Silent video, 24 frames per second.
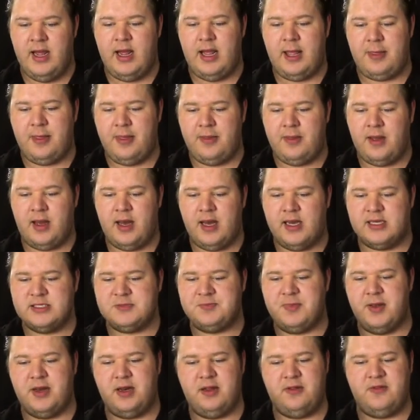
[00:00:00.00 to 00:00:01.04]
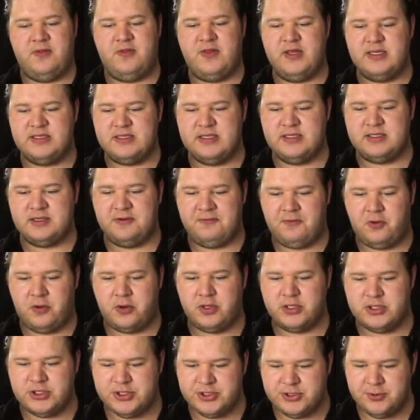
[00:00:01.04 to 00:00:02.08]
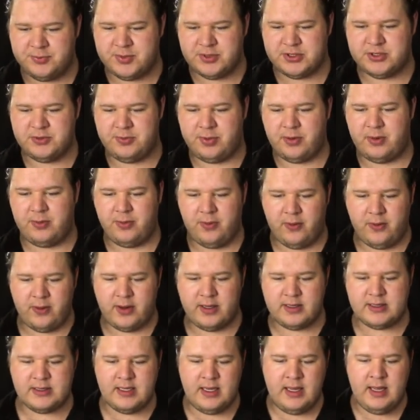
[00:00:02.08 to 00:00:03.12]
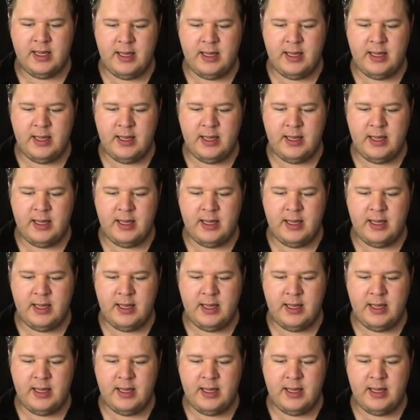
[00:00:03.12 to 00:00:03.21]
And then the hospital, this is of course super important